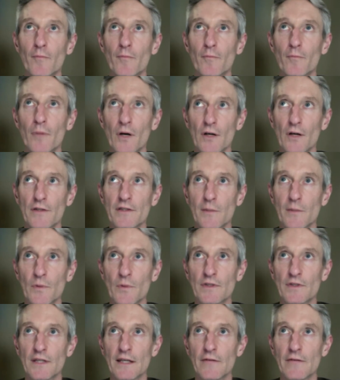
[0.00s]
personally
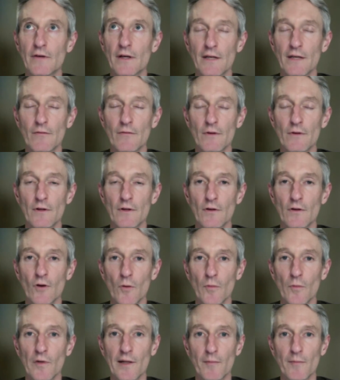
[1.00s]
perceive it, even the
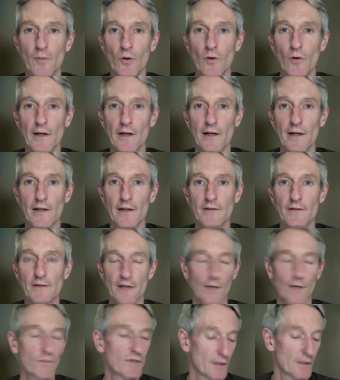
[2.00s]
nominally boring lists,
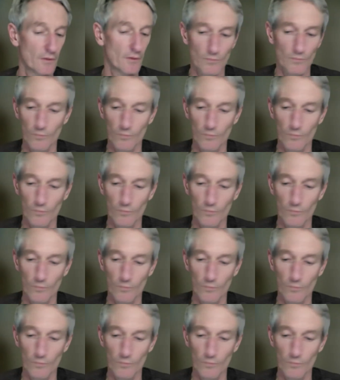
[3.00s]
I'm still